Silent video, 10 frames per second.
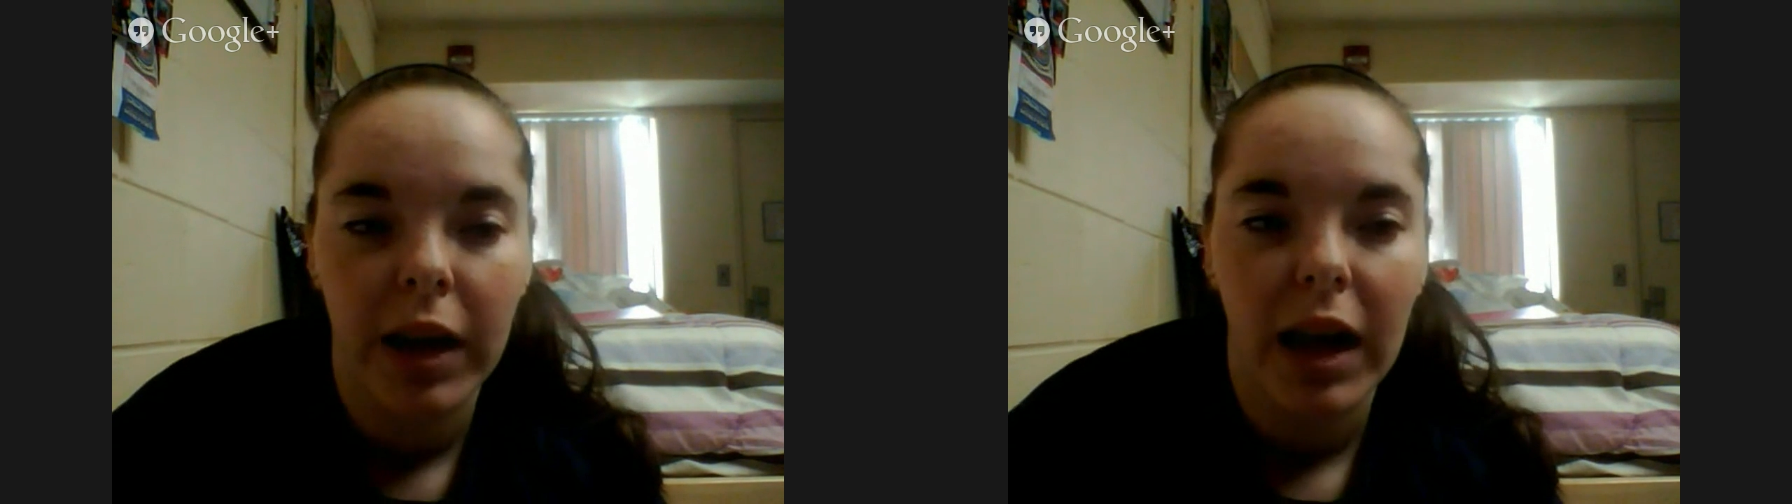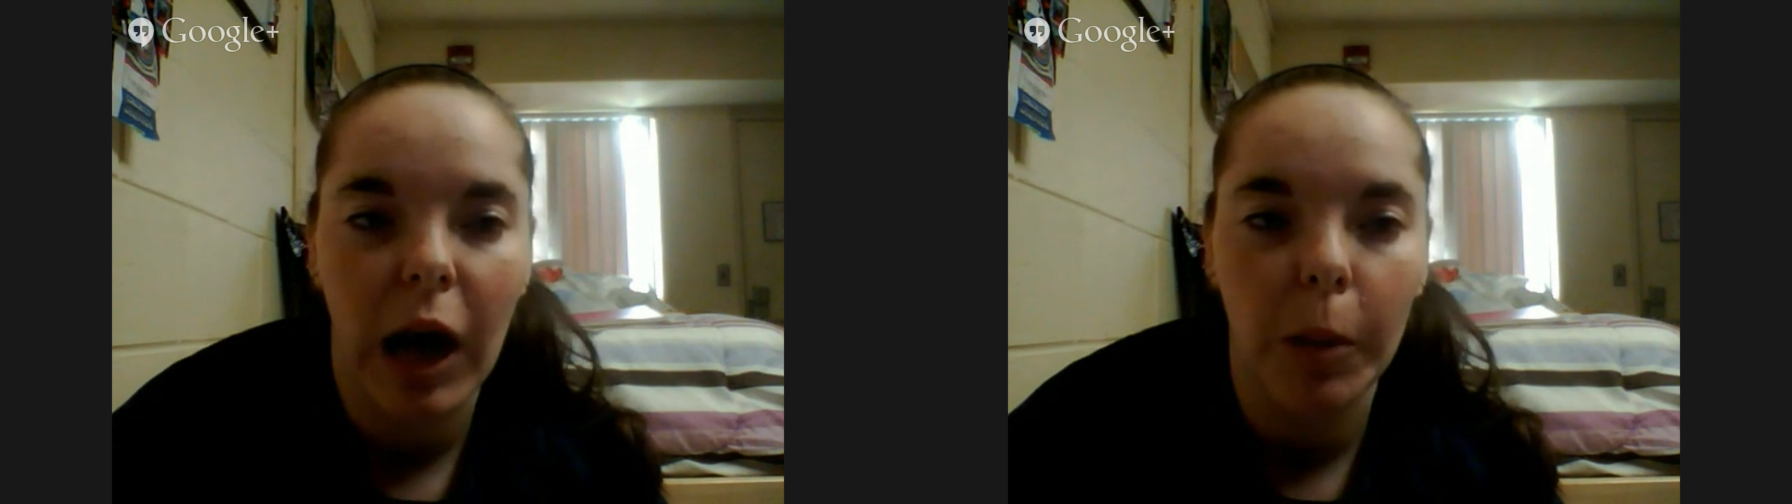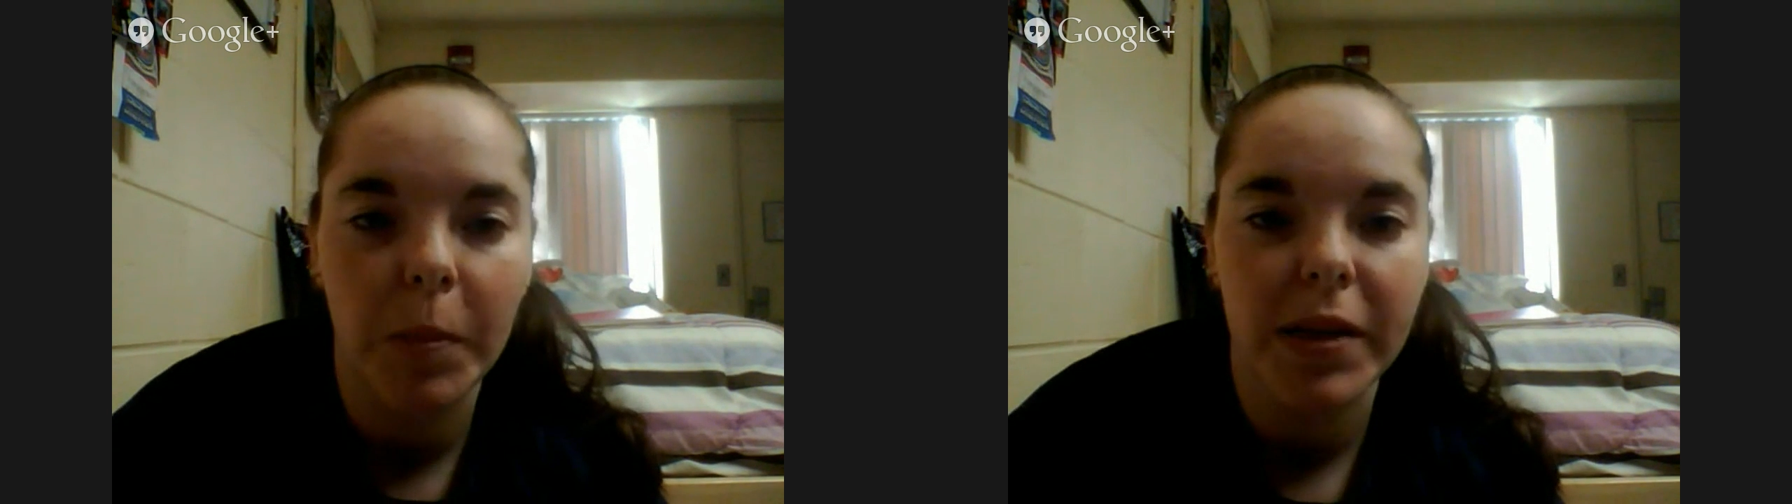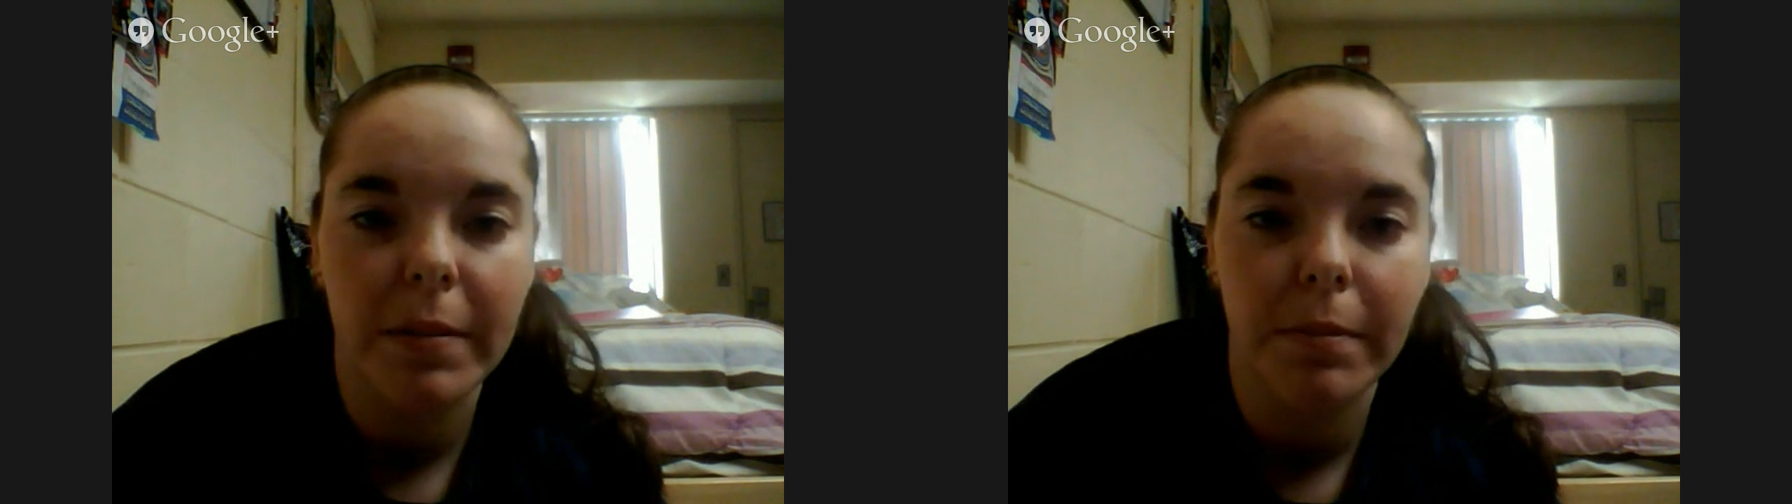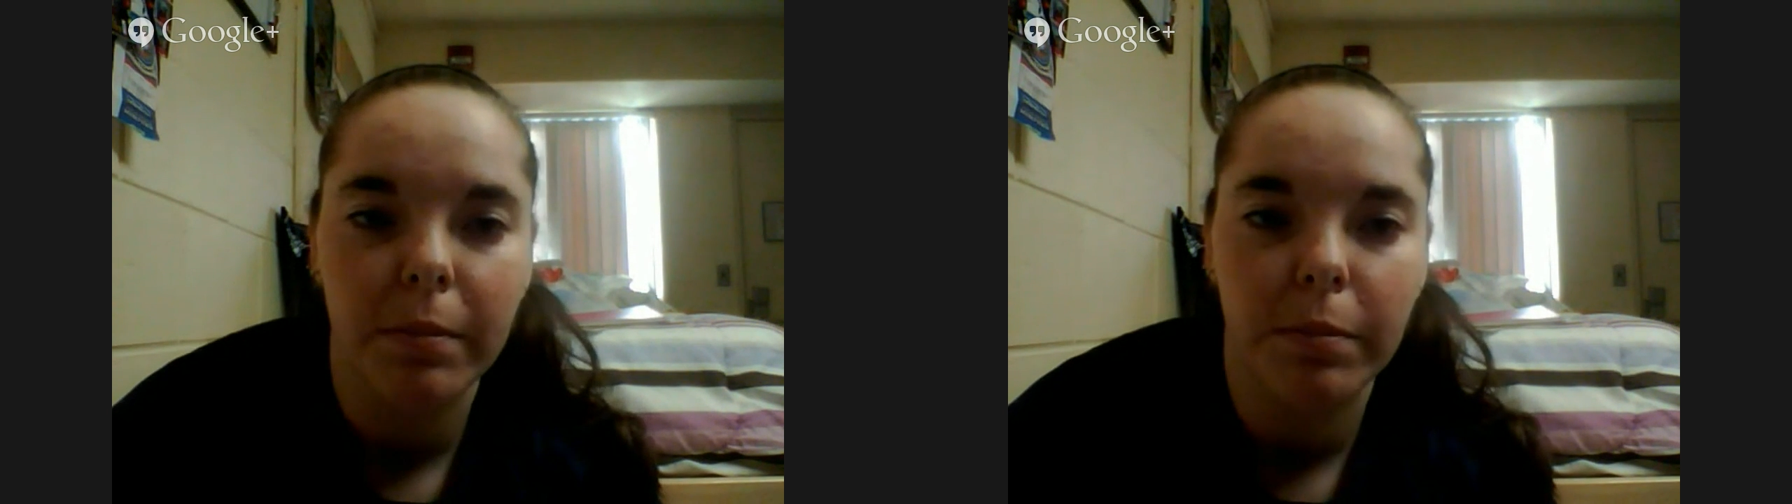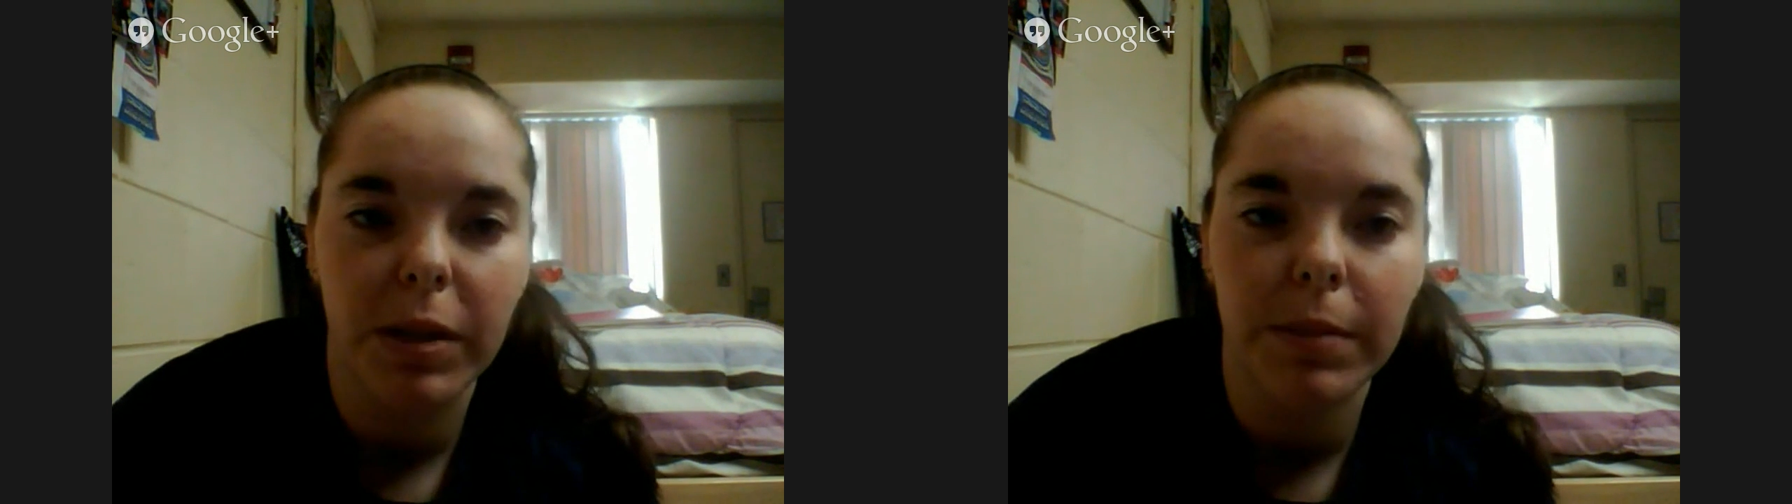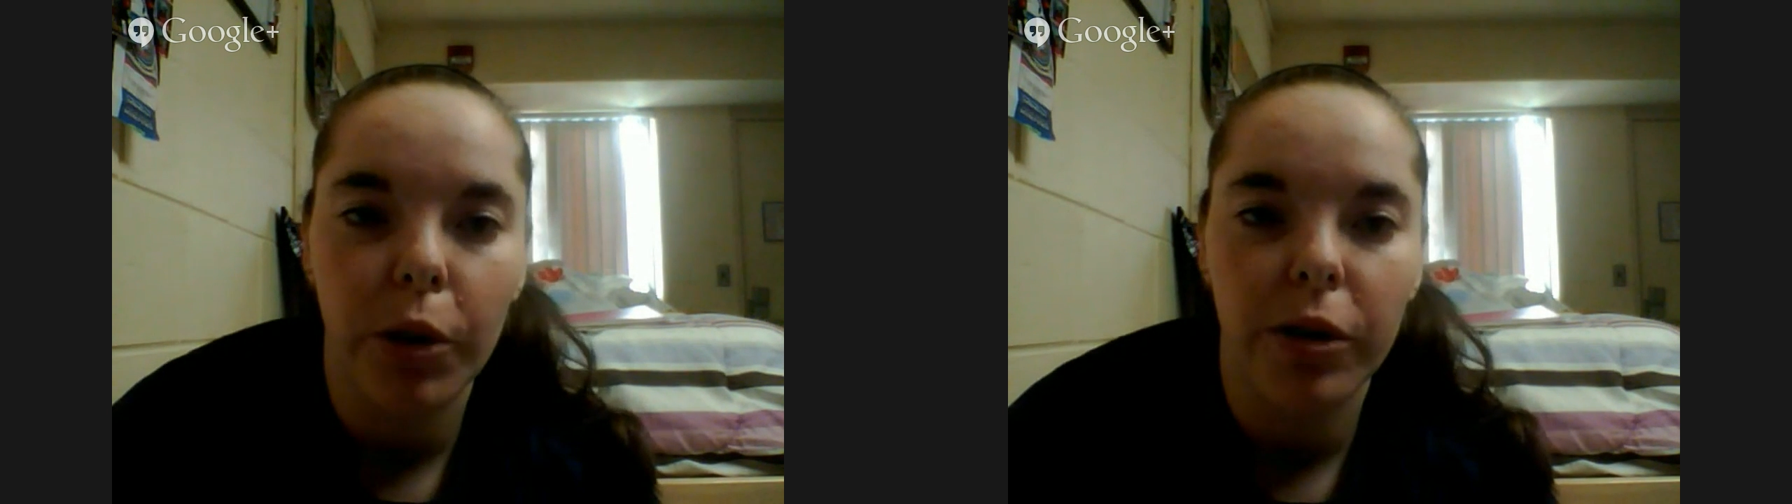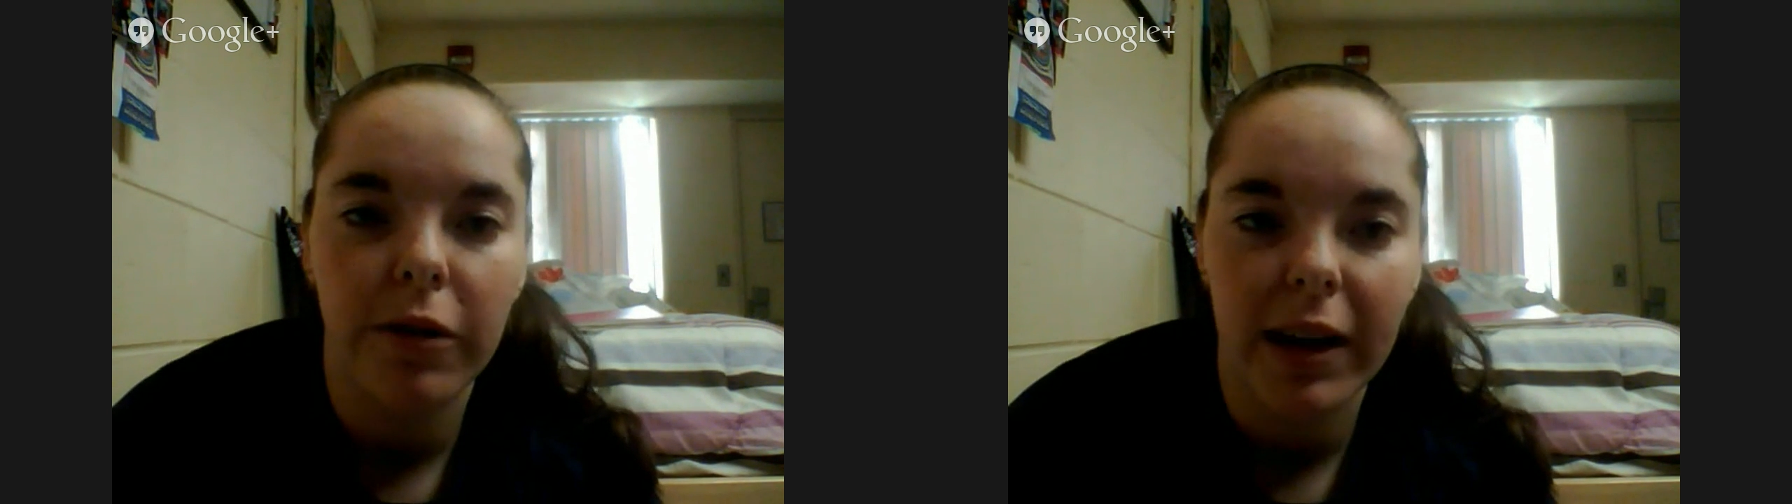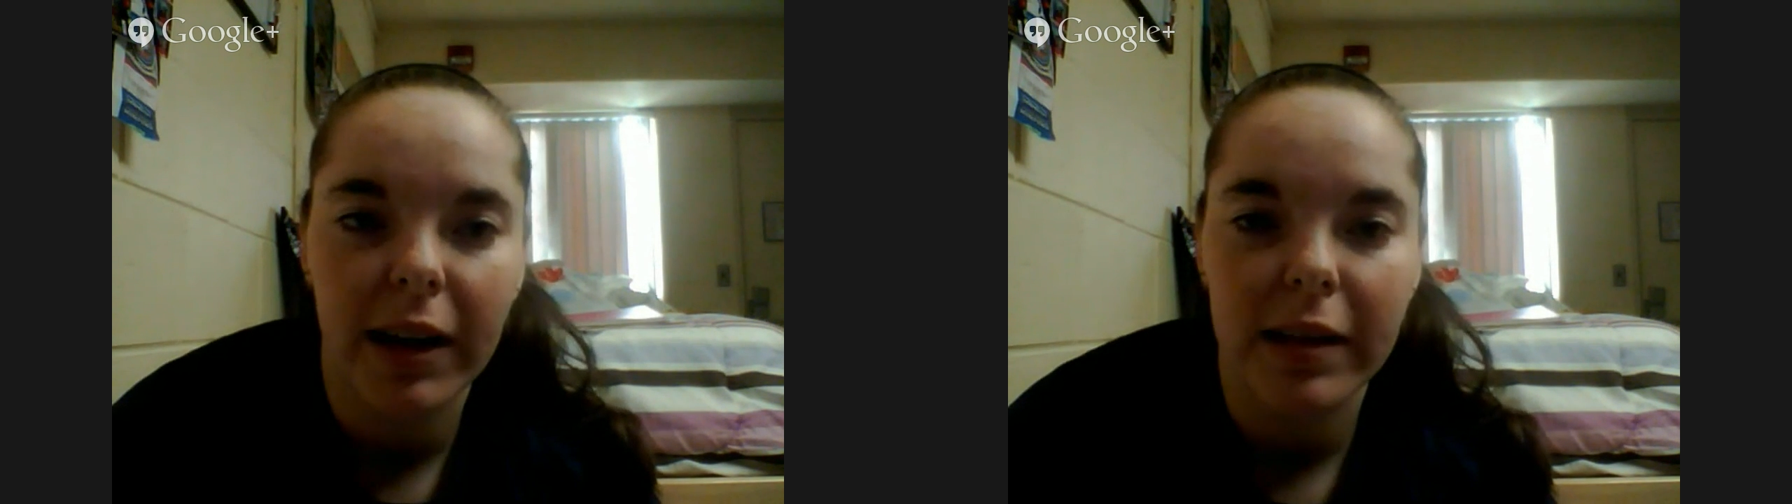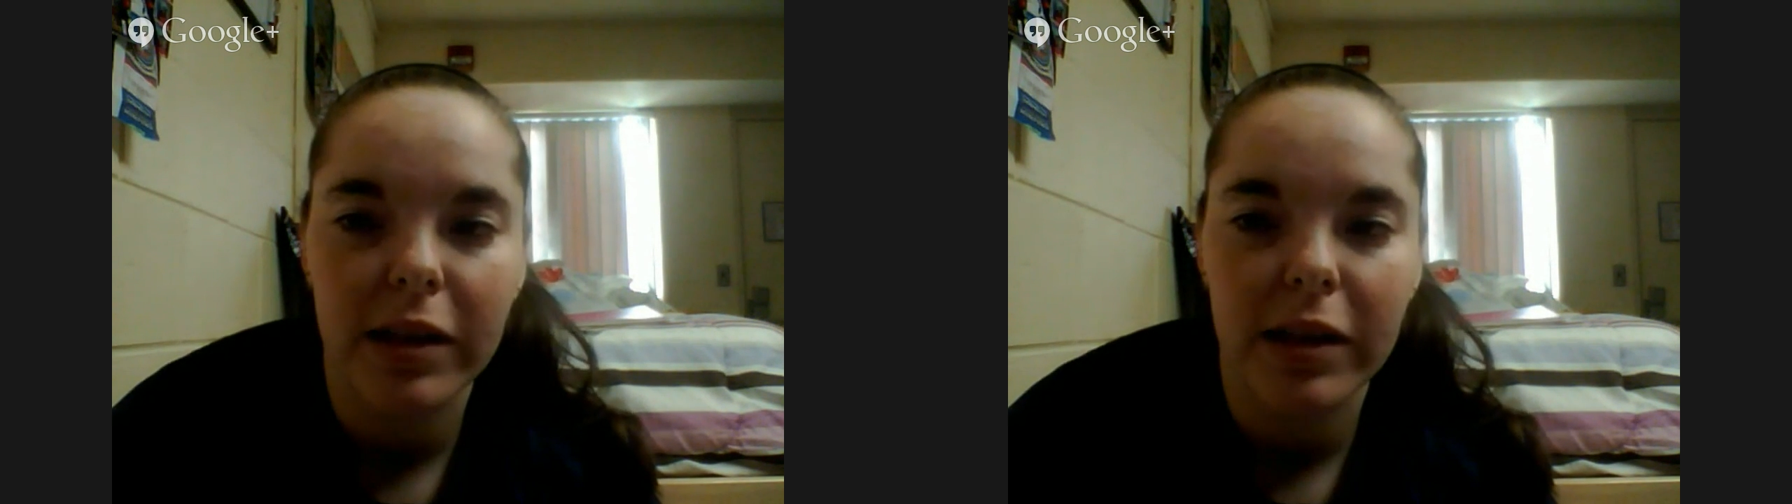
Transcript: helps them be motivated